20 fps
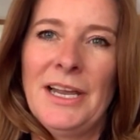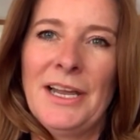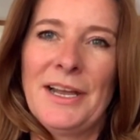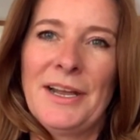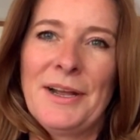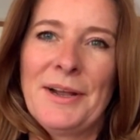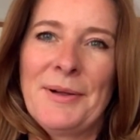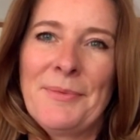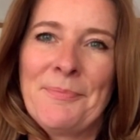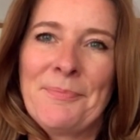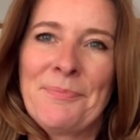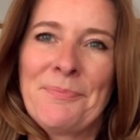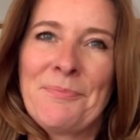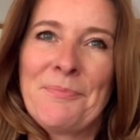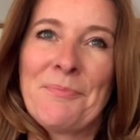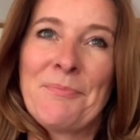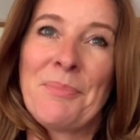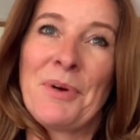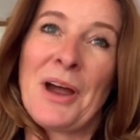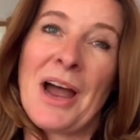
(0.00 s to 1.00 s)

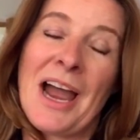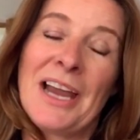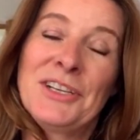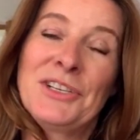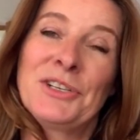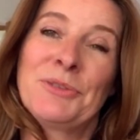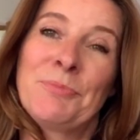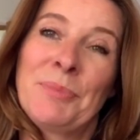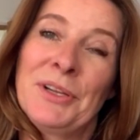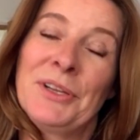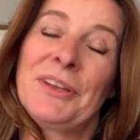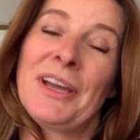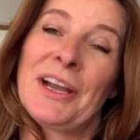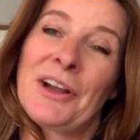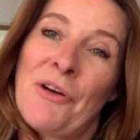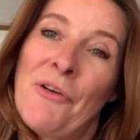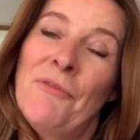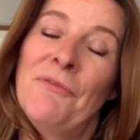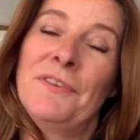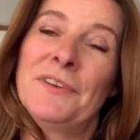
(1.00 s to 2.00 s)
but I just built
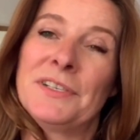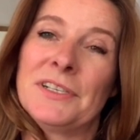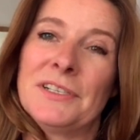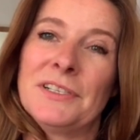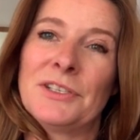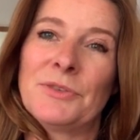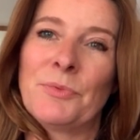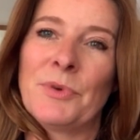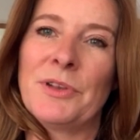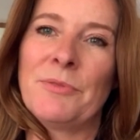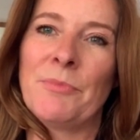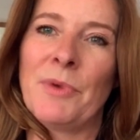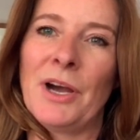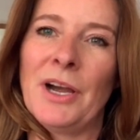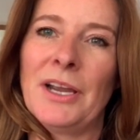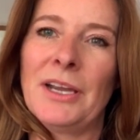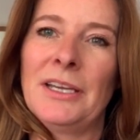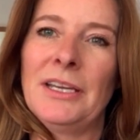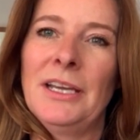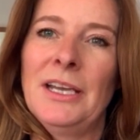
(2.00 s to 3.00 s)
that confidence with
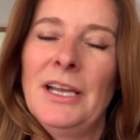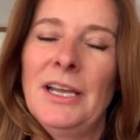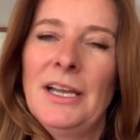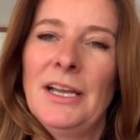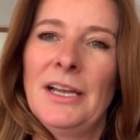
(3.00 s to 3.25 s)
my